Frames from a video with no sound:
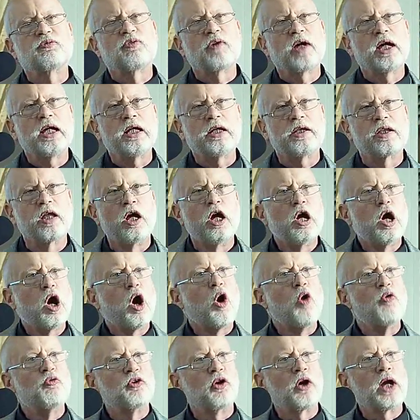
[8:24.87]
faith
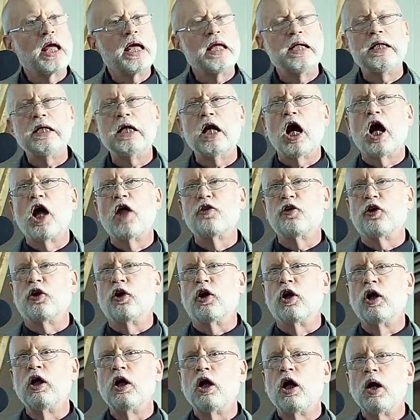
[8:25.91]
over any other
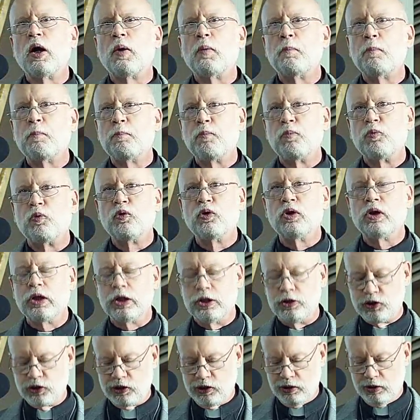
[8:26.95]

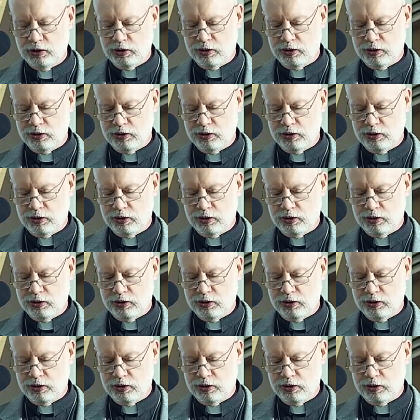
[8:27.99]
religion.